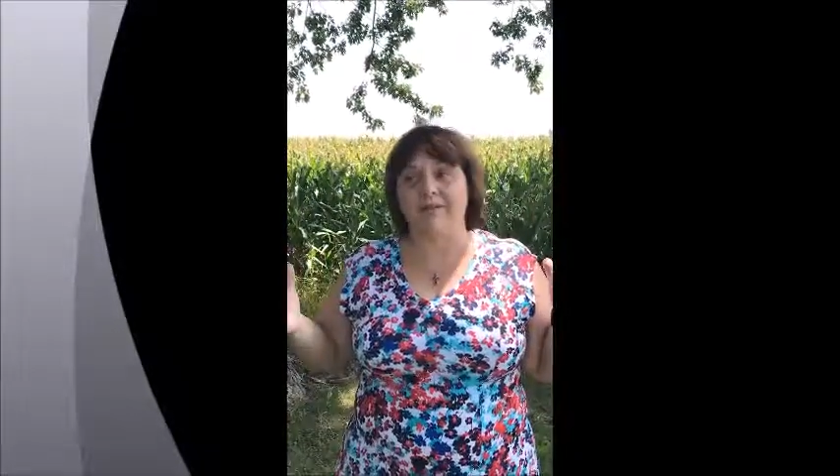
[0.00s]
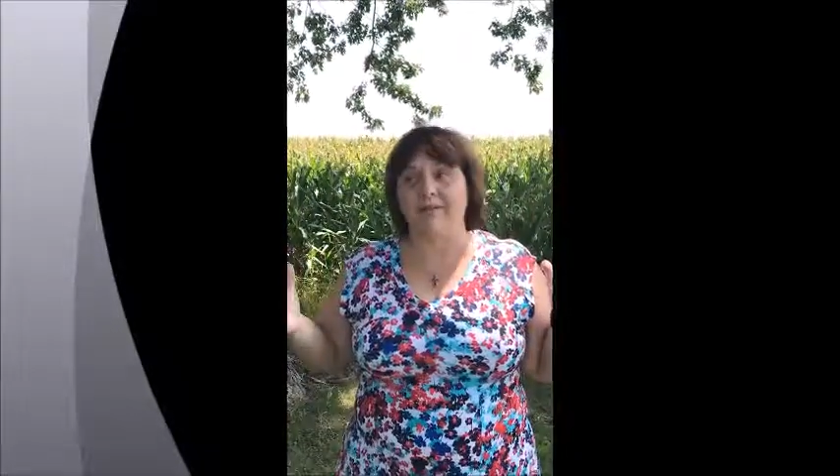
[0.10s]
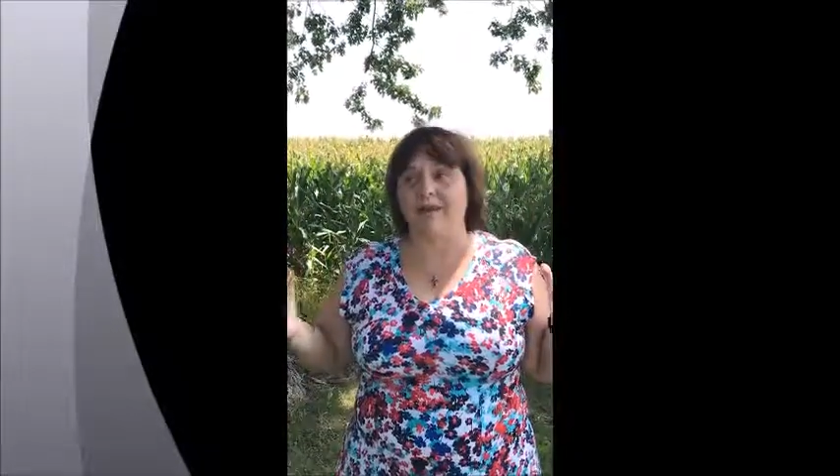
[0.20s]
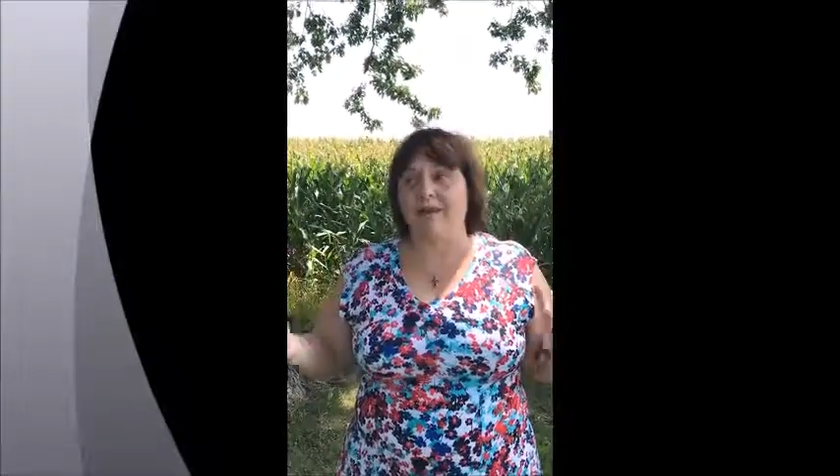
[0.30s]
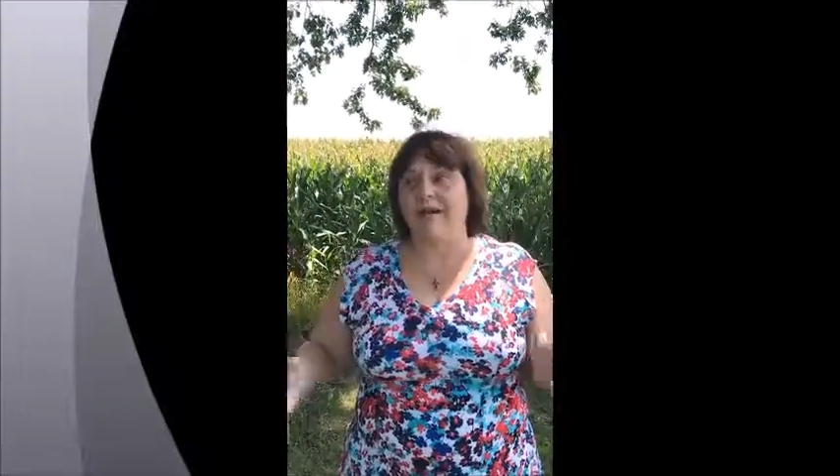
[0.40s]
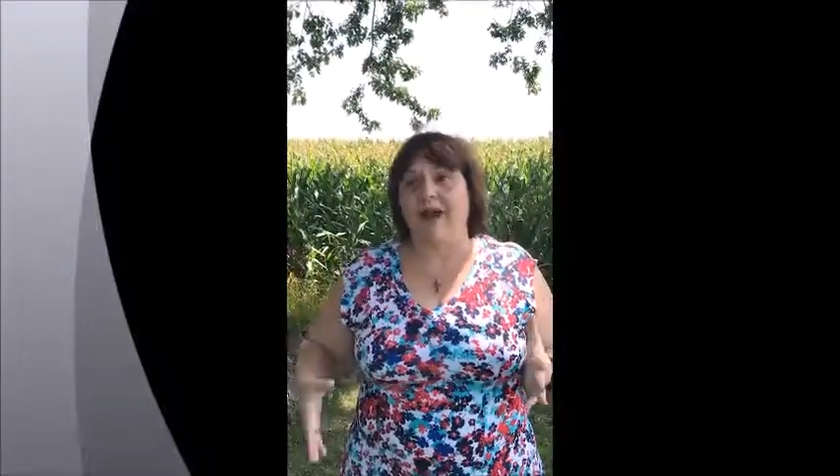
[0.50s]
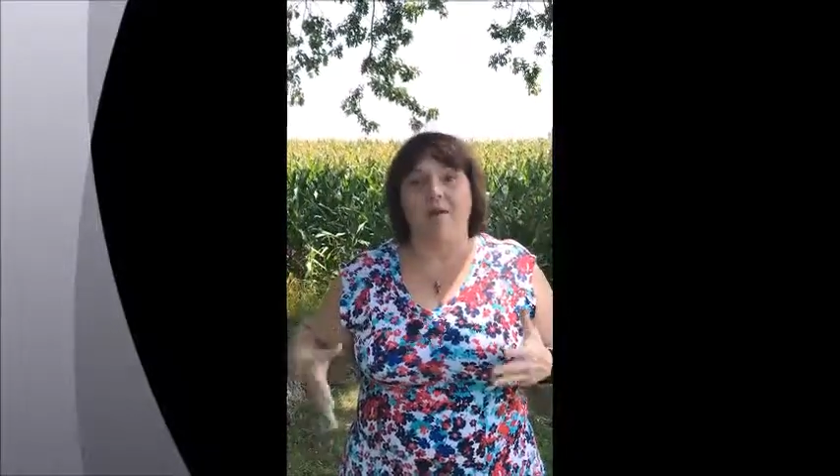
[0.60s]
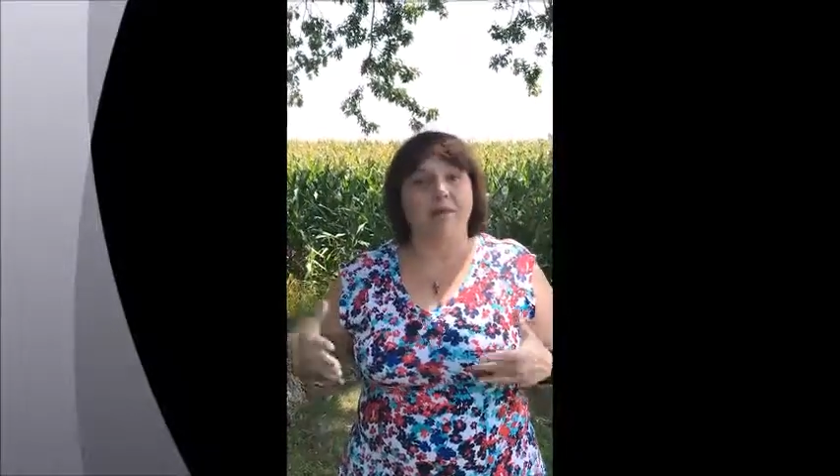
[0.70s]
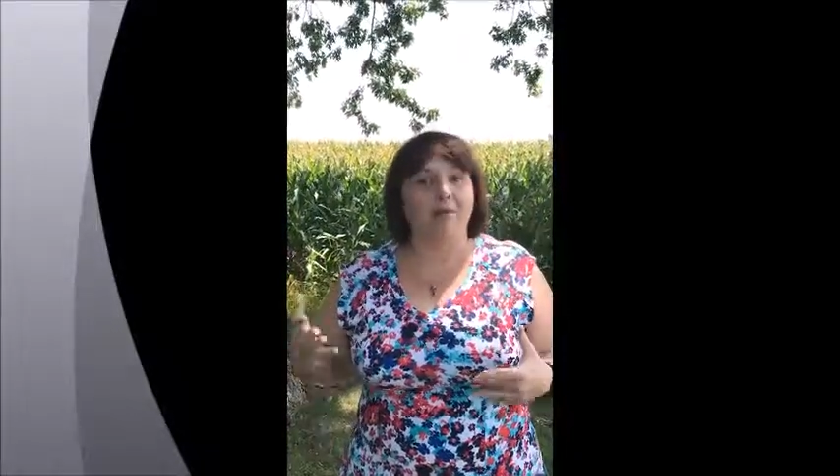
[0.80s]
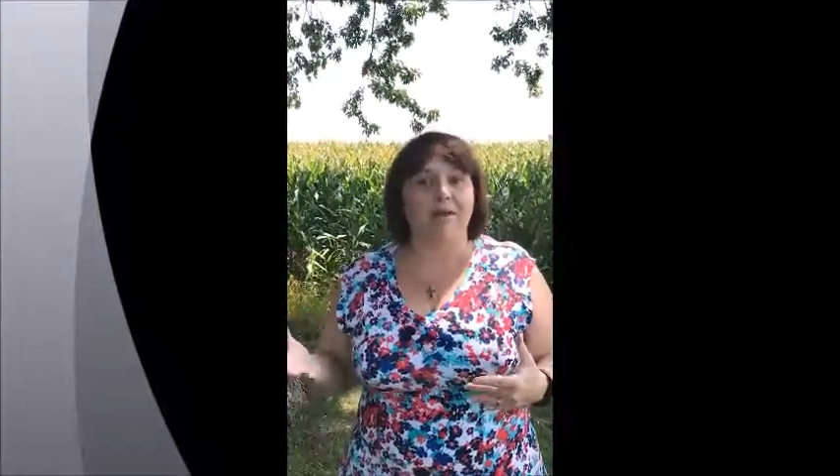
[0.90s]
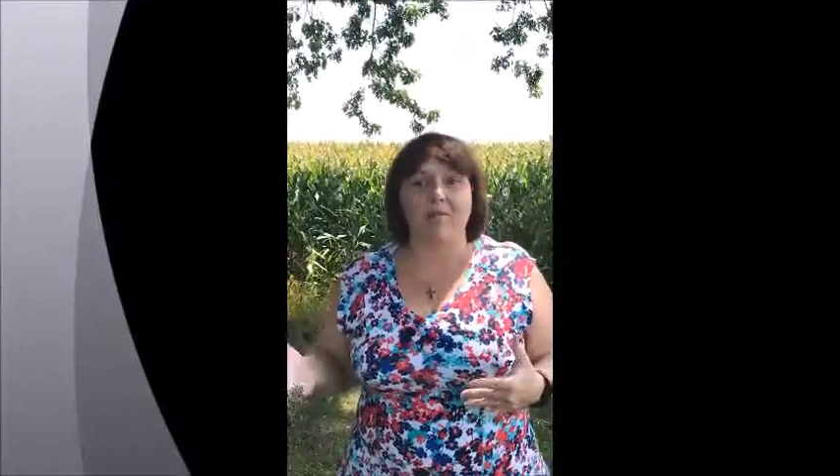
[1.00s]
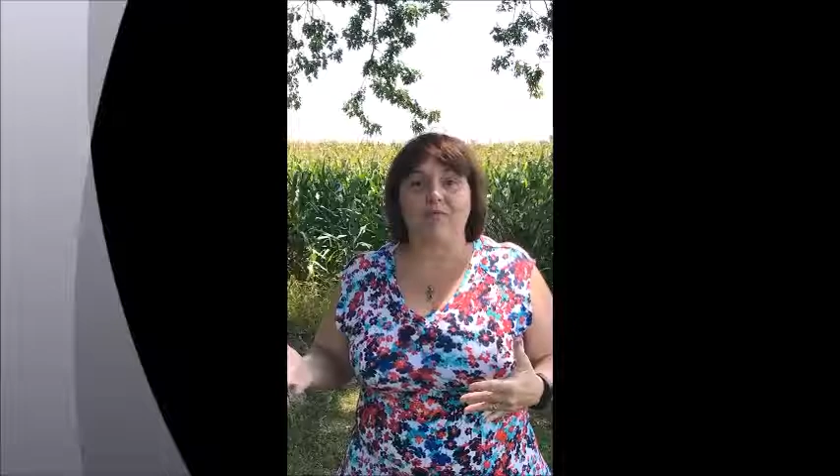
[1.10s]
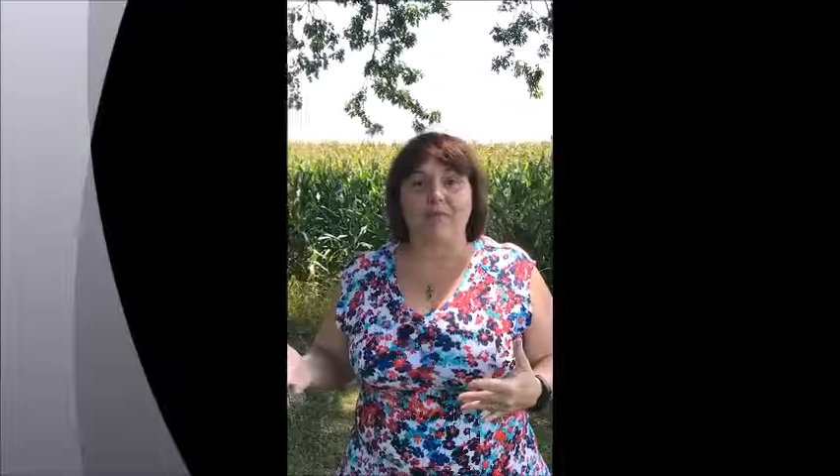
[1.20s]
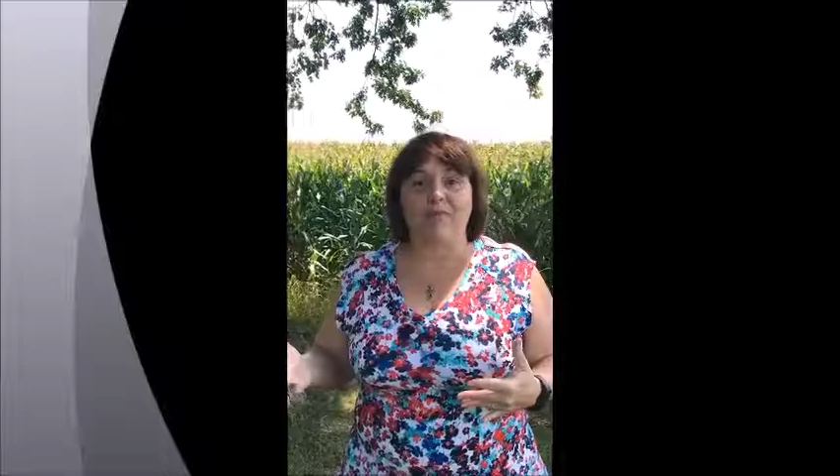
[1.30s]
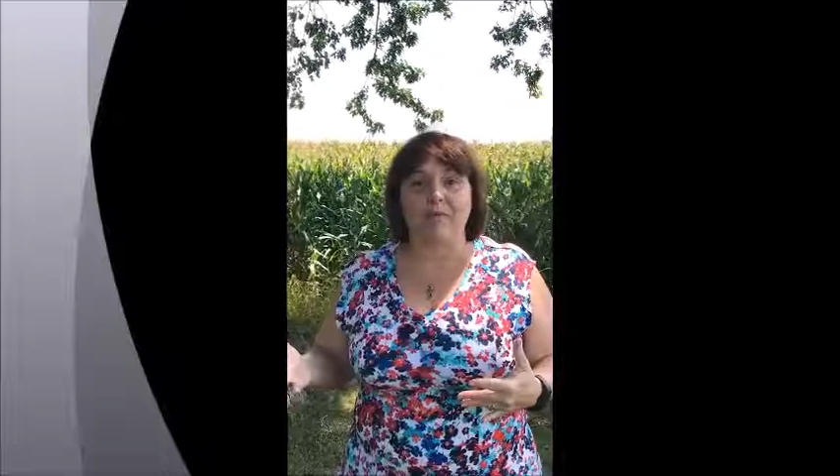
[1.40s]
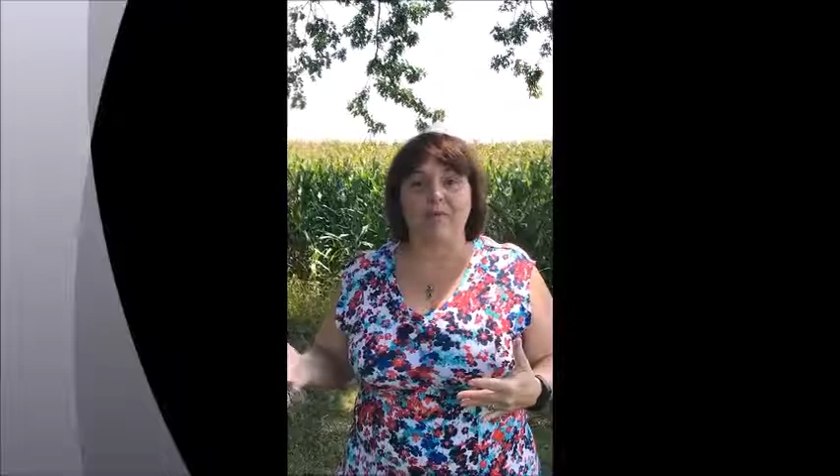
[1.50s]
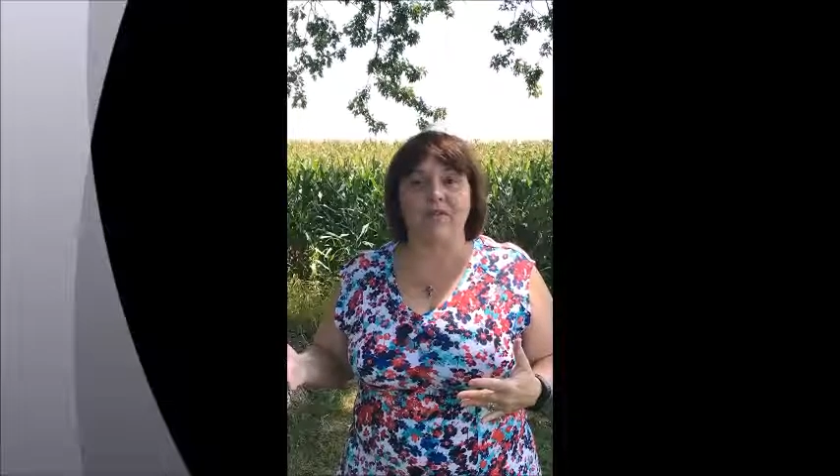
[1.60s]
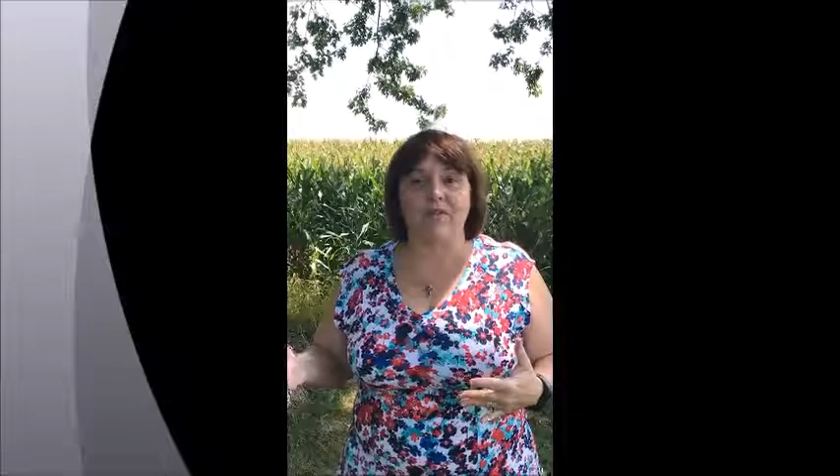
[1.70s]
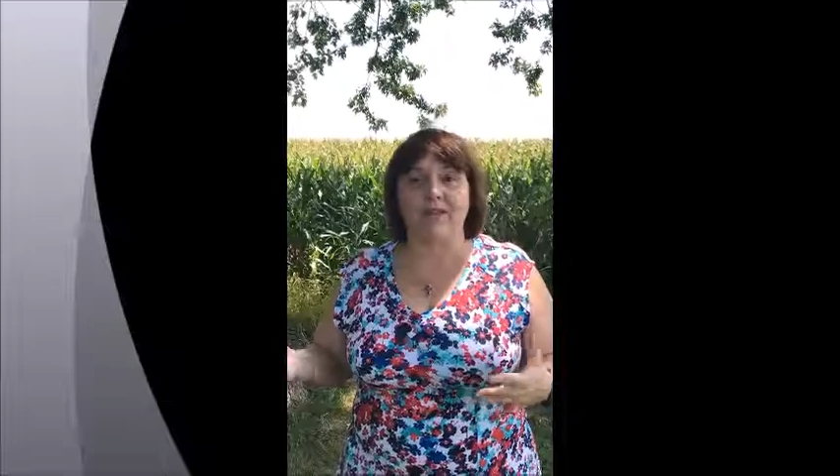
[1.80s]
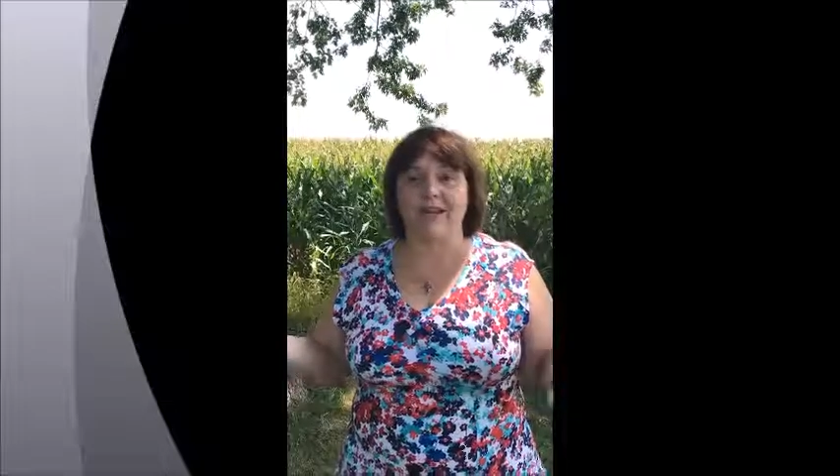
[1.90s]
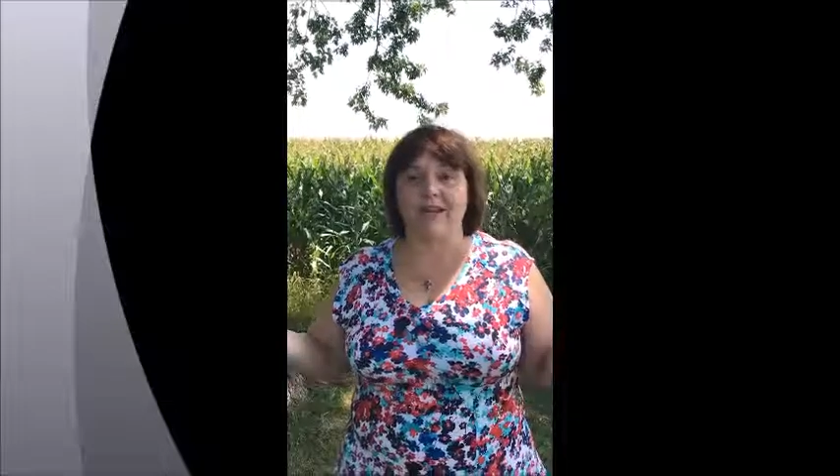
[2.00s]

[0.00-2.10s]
Listen, I'm coming up for a family visit.